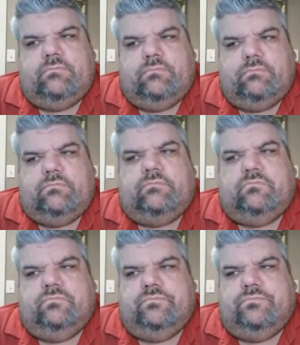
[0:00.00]

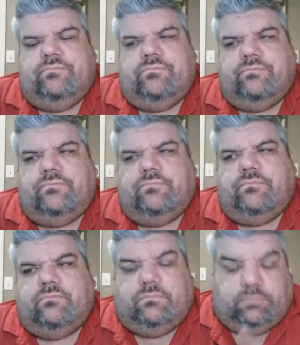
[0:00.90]

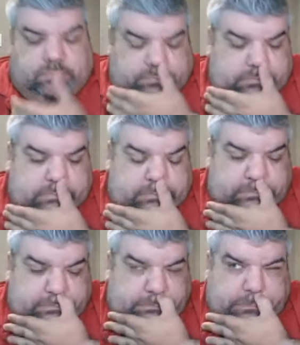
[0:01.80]

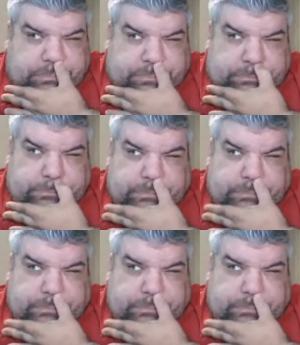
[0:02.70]
[no speech]